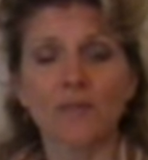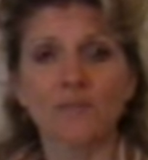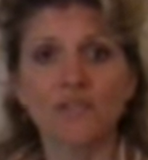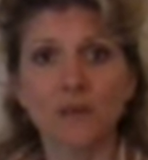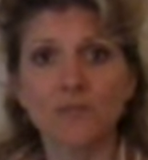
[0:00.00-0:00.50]

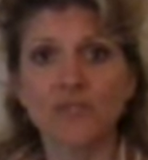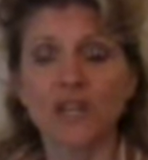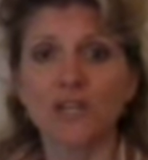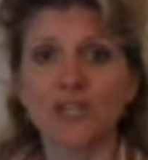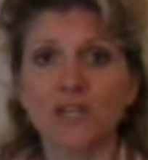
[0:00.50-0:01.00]
stem
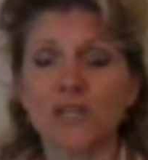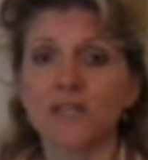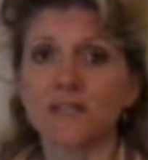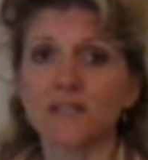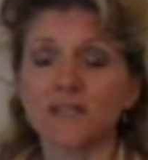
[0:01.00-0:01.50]
changing
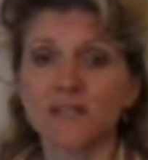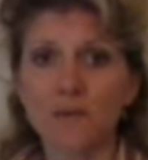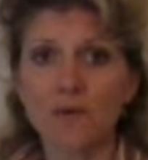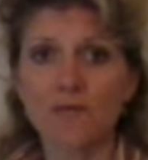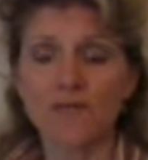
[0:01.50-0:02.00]
in
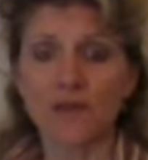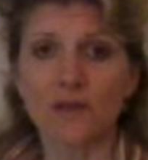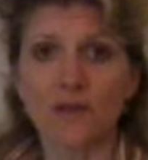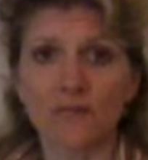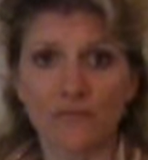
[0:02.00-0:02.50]
some of
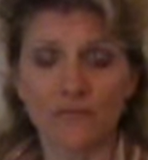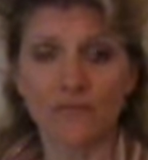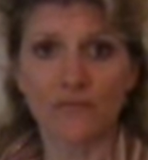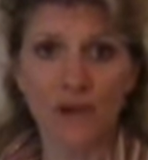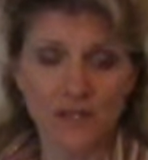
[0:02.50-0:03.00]
the
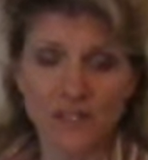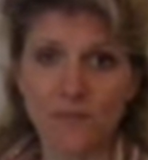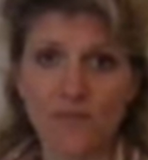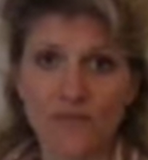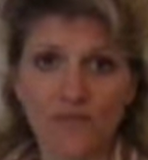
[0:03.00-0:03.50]

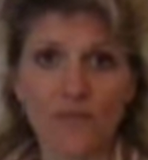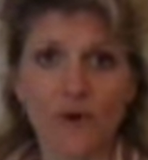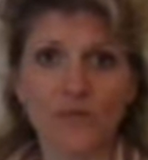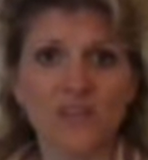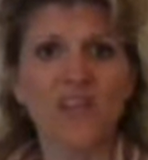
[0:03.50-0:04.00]

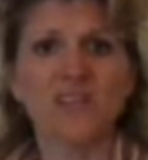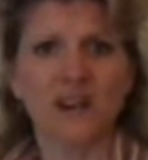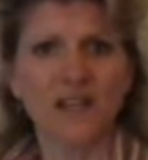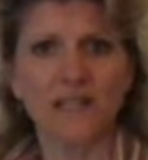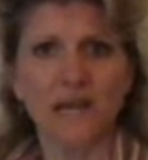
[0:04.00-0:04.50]
forms and
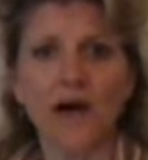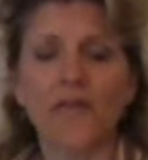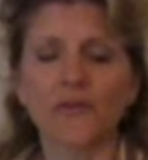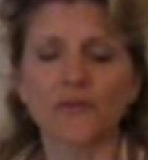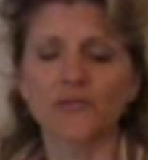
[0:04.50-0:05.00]
not in
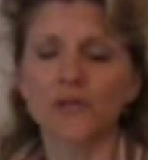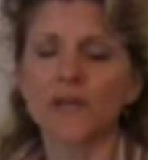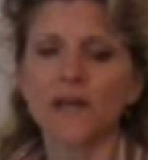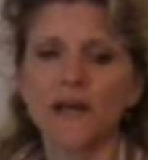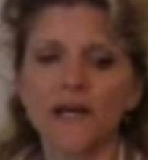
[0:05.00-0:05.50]
others.
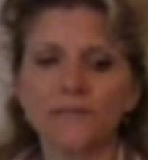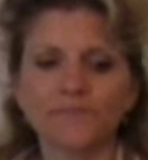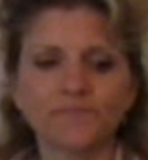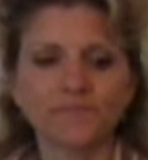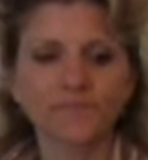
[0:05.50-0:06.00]

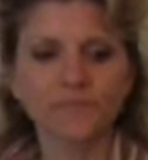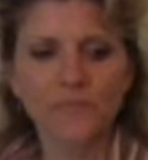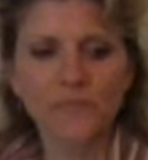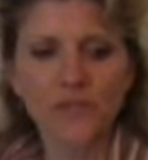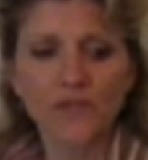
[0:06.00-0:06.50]

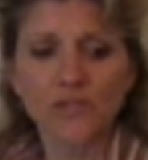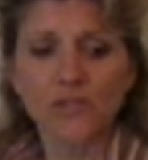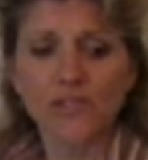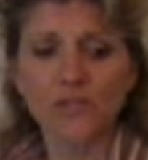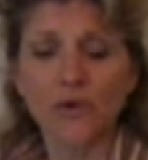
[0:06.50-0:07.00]
So
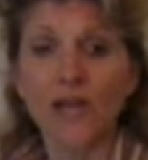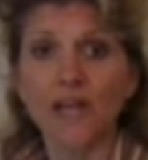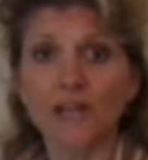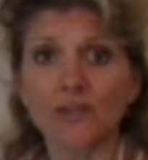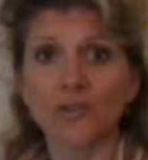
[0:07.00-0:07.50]
let's go
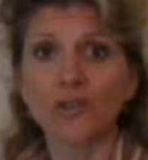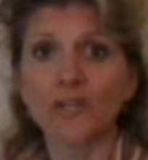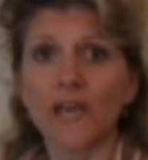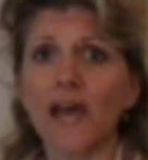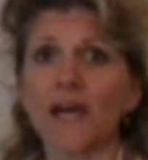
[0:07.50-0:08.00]
ahead and
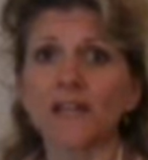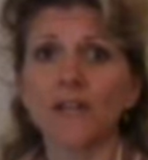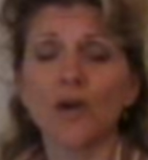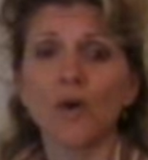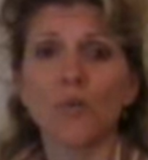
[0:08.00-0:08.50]
look at
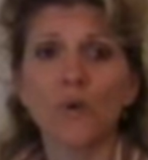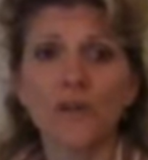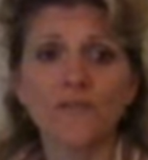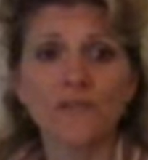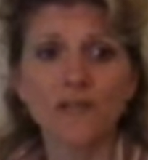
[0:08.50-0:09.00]
one
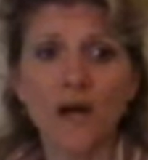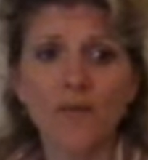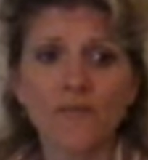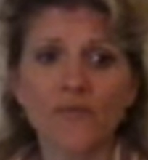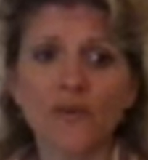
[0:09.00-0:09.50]
of the
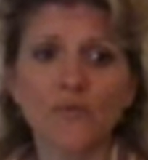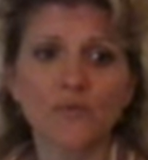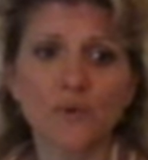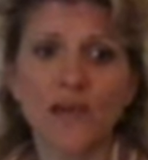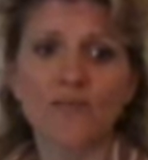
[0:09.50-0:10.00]
top
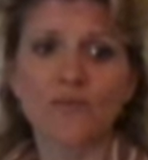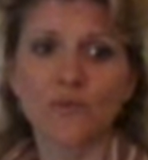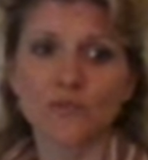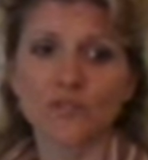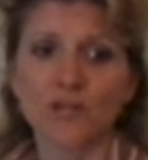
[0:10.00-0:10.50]
verbs we have.
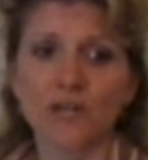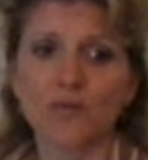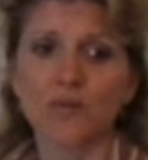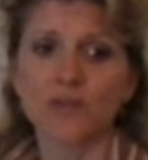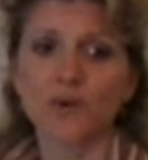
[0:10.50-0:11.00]
We're starting
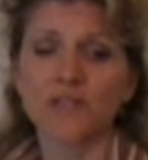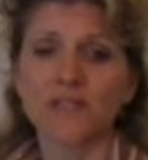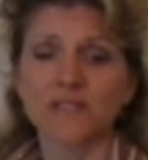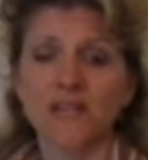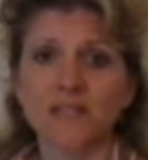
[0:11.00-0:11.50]
with the
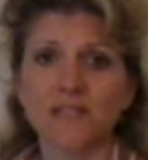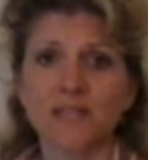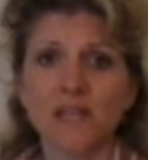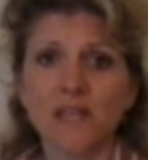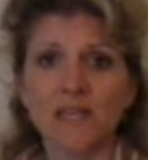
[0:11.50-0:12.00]
present tense
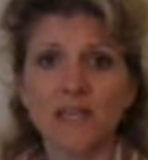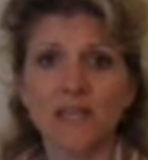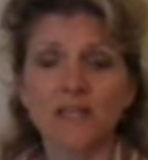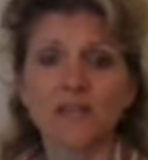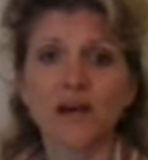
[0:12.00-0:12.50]

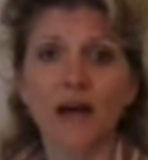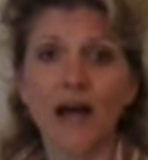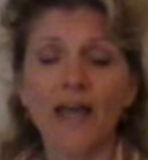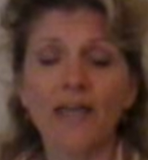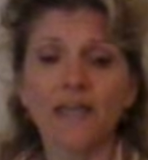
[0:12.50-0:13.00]
E to
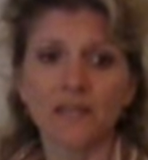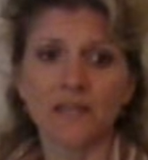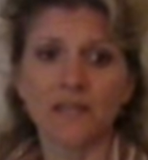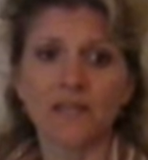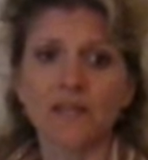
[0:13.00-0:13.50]

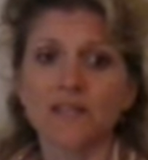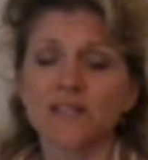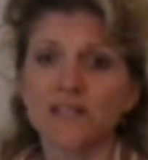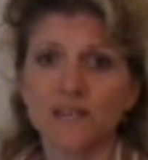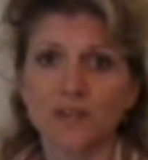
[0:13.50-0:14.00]
IE
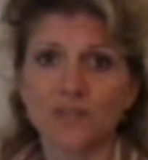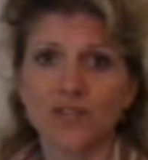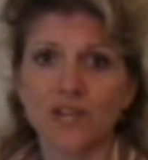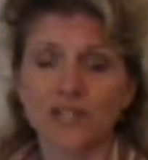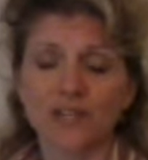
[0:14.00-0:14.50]
stem
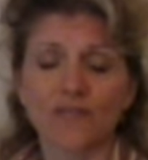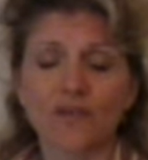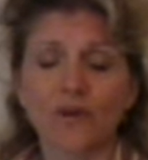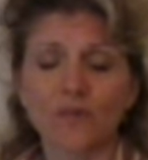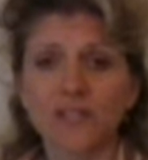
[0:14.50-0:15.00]
changing
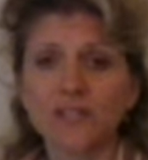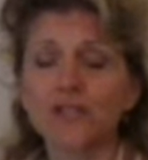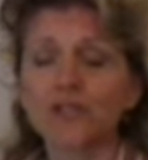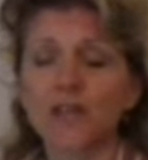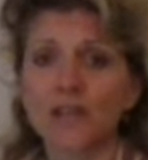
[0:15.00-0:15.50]
verbs. Let's
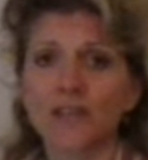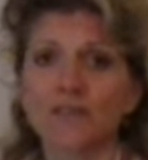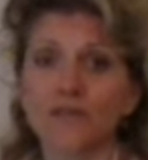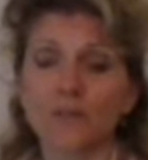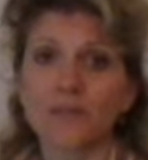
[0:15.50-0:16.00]
look at the
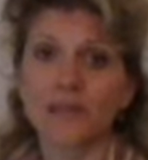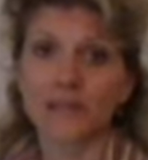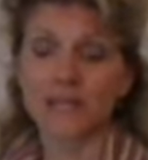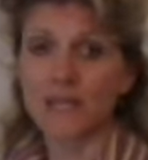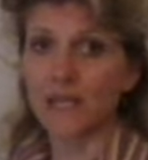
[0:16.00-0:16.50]
verb
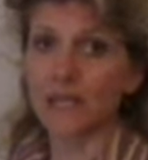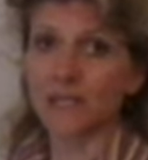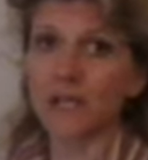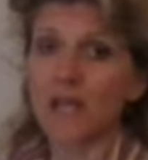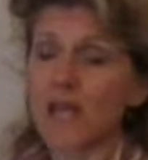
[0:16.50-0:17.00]
querer,
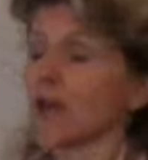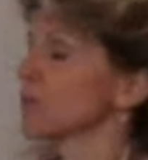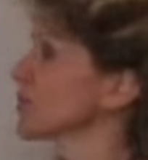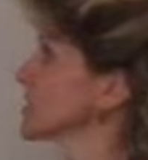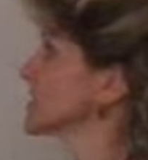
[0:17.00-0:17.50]

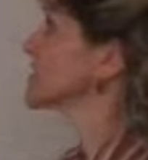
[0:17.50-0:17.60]
and we're going to